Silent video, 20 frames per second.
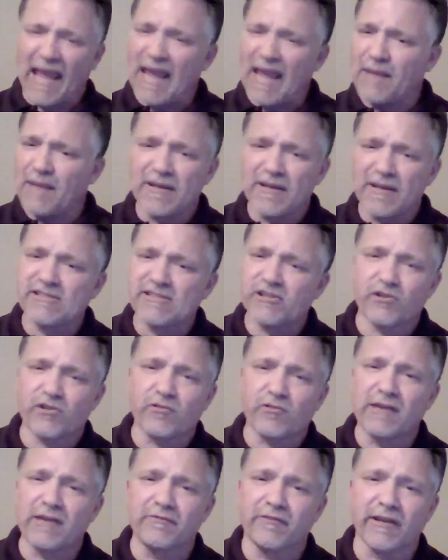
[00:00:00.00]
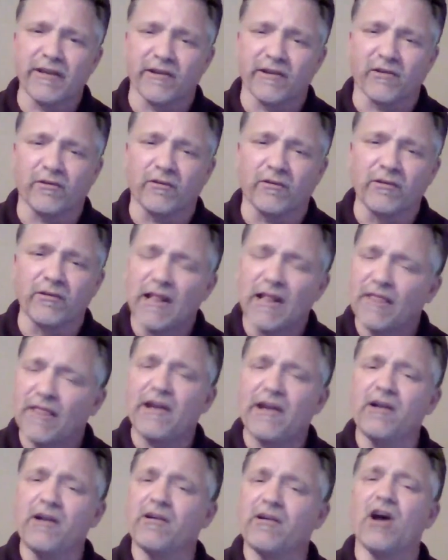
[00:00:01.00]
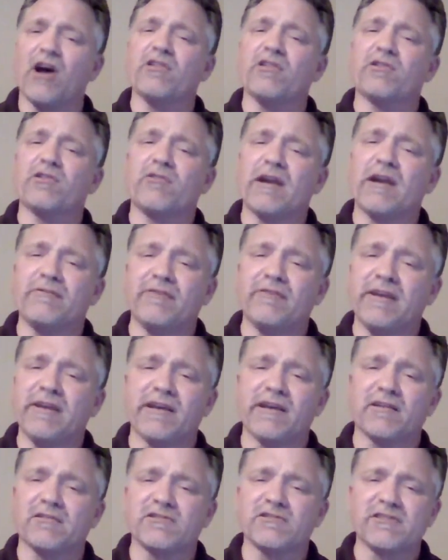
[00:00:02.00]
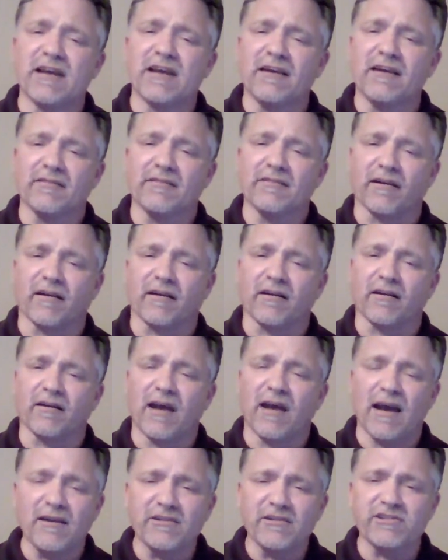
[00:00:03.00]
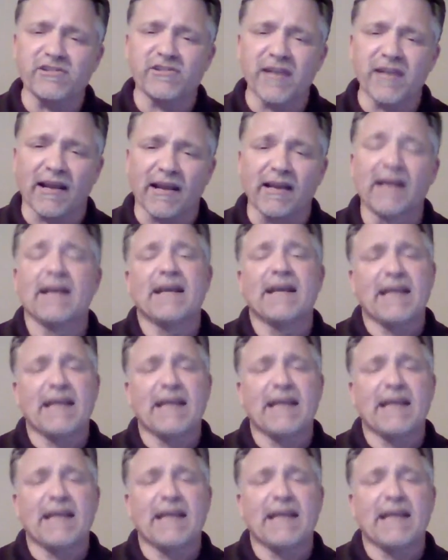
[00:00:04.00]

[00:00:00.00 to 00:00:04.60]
Ambit is a great vehicle. There are other great vehicles out there. I understand.